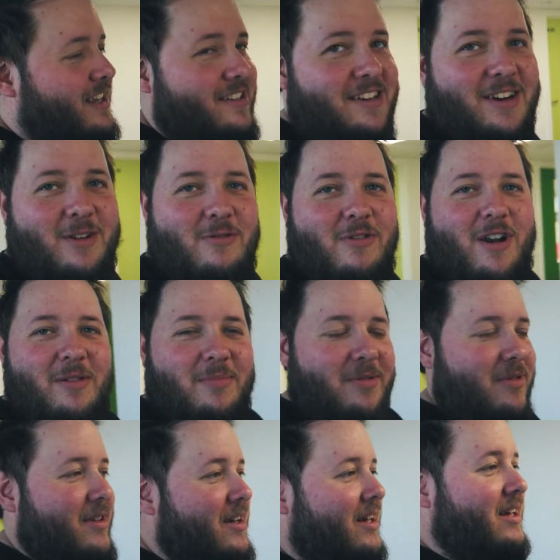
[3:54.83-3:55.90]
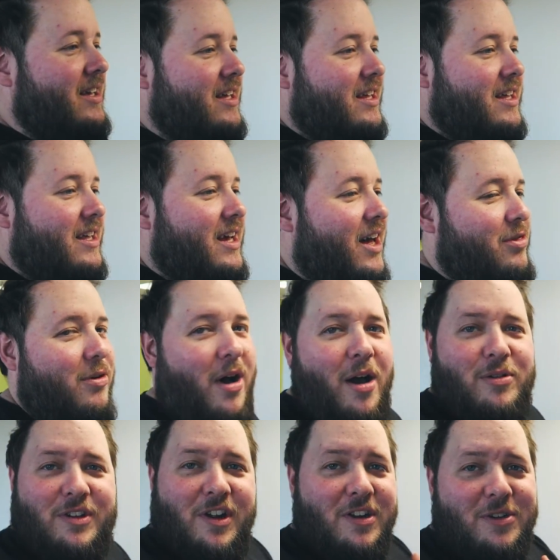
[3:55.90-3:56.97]
It's incredible. I thought I
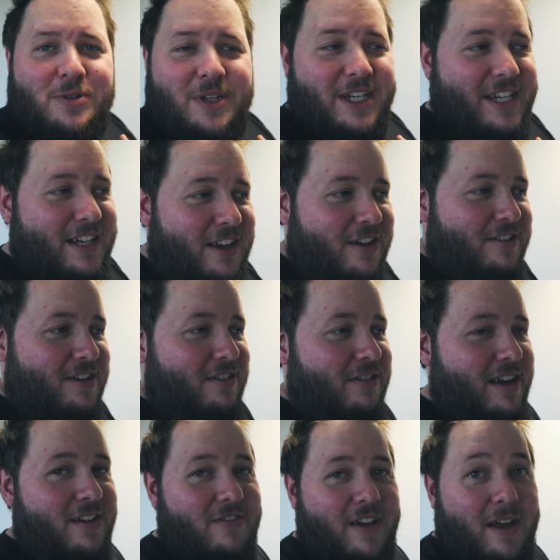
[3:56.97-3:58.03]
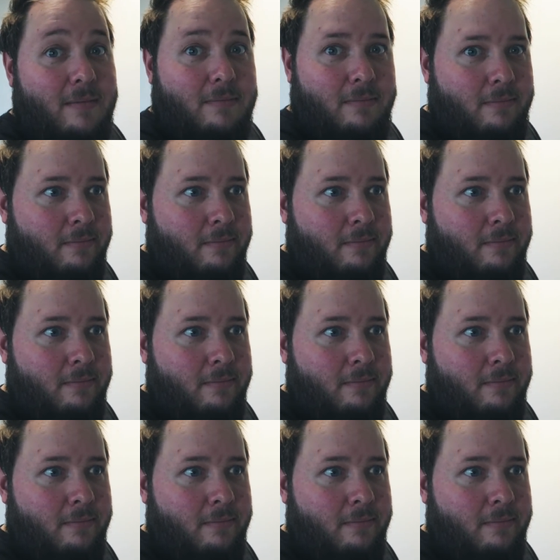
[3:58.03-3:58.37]
was doing it, I could eat loads and not get fat.